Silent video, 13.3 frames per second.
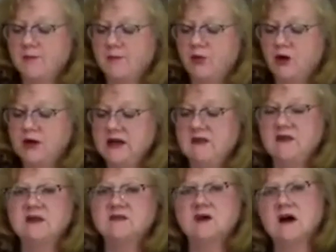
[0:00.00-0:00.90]
putting
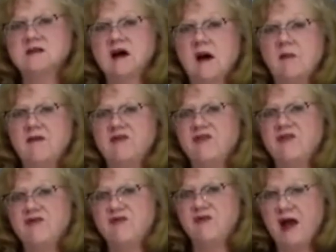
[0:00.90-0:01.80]
this on top of the
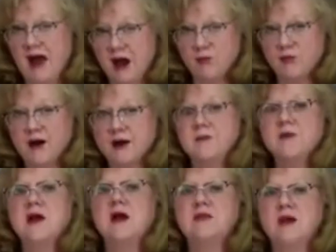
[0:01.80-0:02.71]
fabric
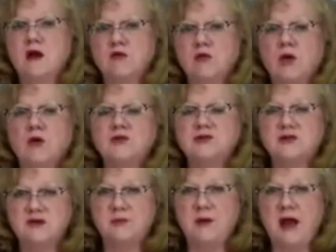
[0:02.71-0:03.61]
that rolls to
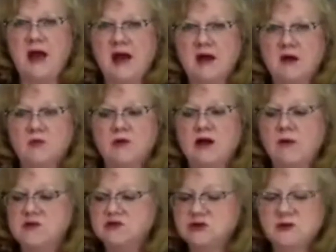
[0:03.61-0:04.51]
the back. When
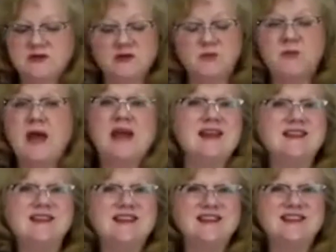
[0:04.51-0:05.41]
I was doing
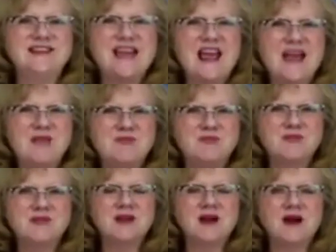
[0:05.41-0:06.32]
the tape
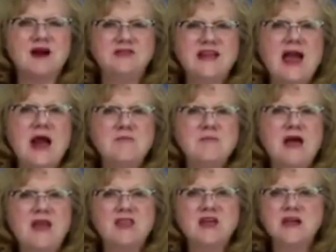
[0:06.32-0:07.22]
tab
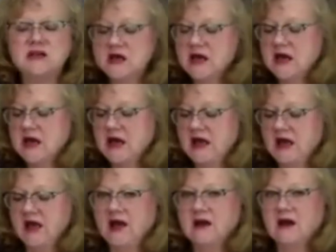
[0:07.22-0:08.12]
method,
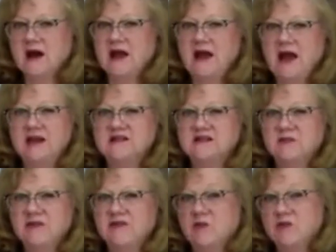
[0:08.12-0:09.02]
and I had
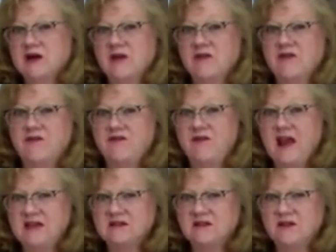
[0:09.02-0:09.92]
some of it was on the
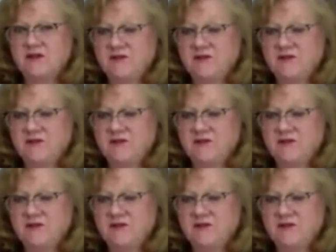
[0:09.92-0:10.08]
face of the